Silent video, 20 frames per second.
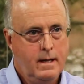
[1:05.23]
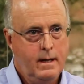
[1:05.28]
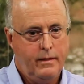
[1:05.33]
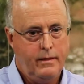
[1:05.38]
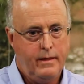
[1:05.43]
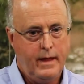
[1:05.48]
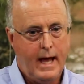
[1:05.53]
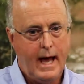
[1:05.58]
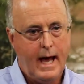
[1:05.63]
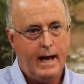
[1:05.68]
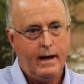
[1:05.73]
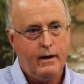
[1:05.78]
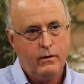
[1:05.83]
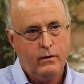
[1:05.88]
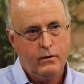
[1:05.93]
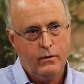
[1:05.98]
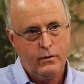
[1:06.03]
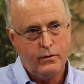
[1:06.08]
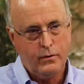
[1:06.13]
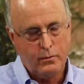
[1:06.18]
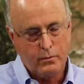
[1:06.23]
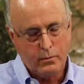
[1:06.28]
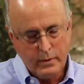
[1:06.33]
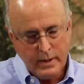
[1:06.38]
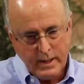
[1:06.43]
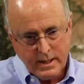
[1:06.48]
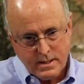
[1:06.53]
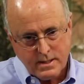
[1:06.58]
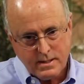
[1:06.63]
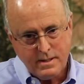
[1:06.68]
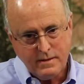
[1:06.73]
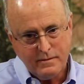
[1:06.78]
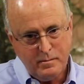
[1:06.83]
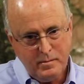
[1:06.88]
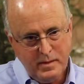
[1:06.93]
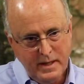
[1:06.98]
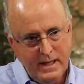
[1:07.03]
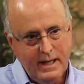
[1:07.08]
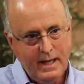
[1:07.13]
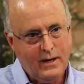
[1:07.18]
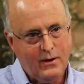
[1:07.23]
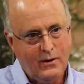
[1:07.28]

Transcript: that the risks of being